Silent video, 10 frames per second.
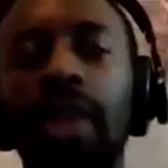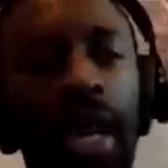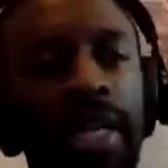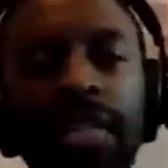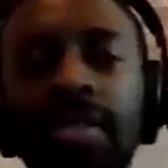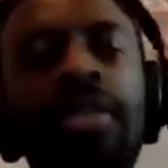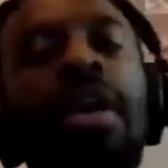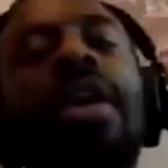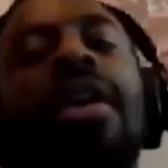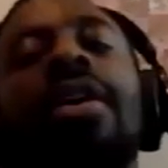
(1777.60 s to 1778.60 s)
I need to
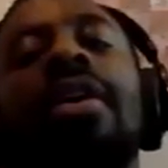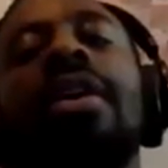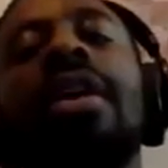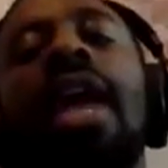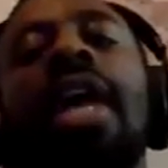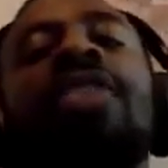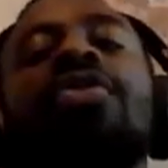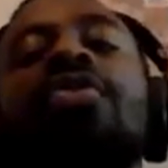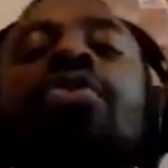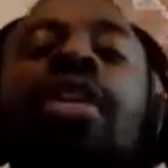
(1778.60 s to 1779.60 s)
start. Yeah, and it's
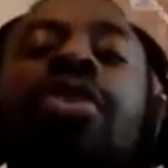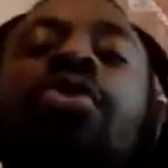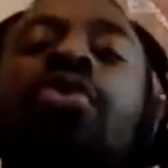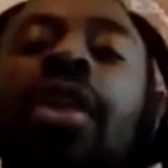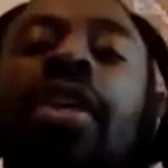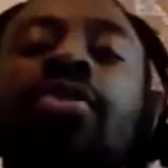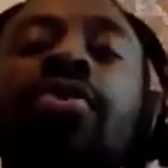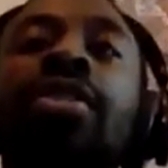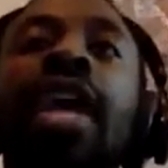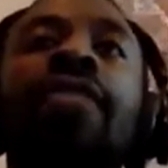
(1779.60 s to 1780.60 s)
good
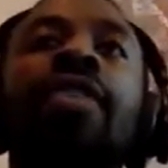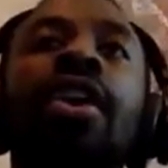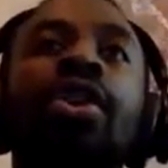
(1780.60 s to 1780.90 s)
to have.